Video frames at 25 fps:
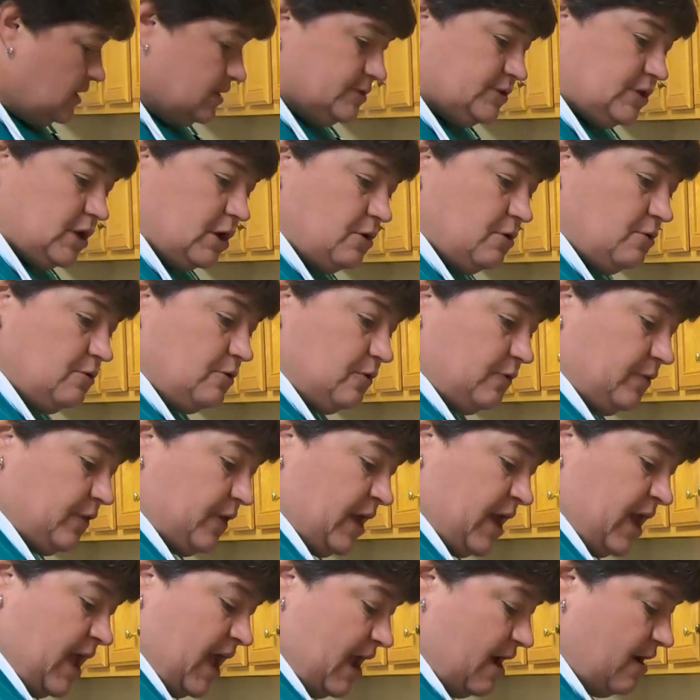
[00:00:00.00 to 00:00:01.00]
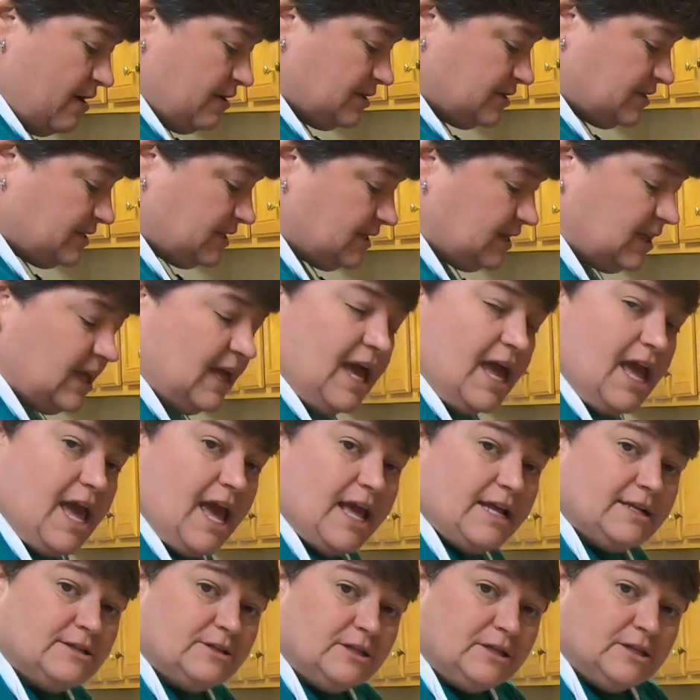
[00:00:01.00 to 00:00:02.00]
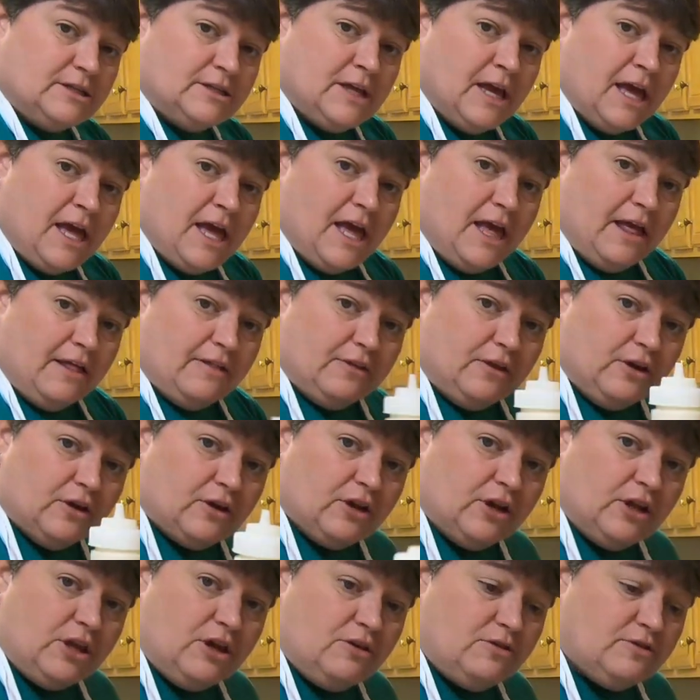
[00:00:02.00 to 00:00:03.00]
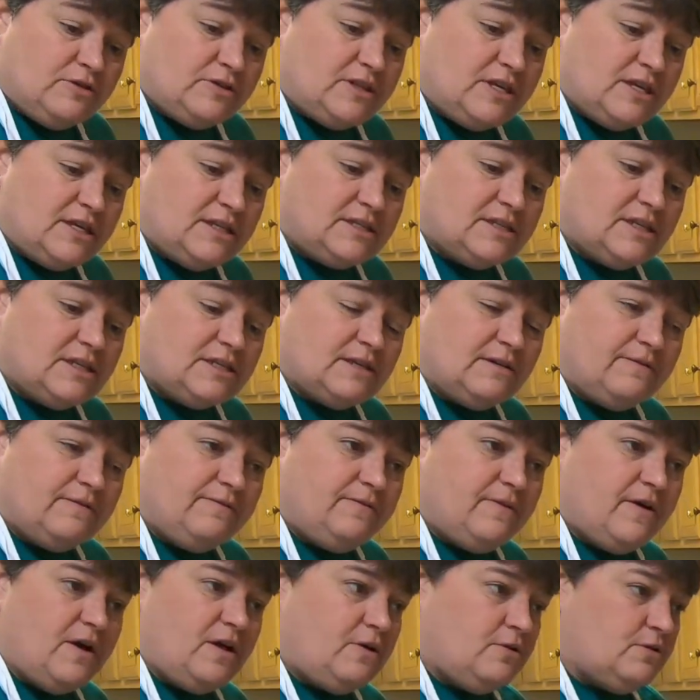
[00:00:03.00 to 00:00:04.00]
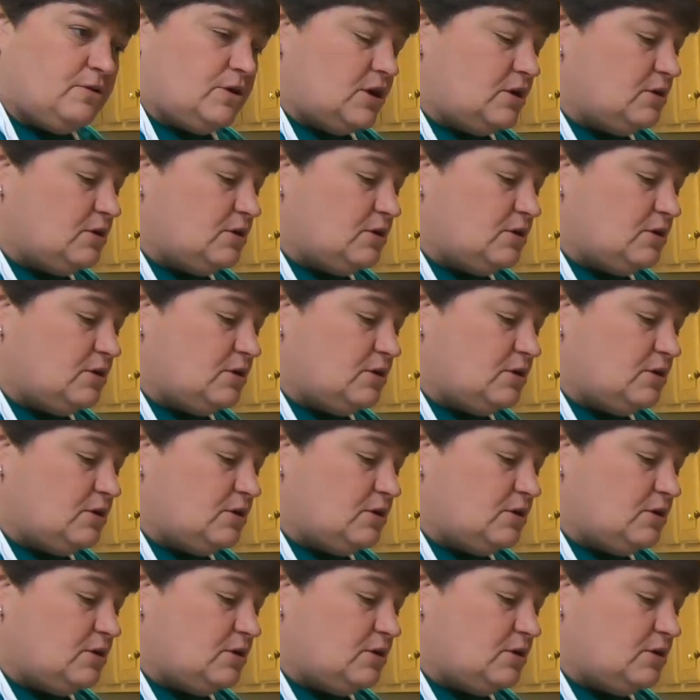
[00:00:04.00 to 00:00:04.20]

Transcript: So here's the kit. You're going to use this as a funnel.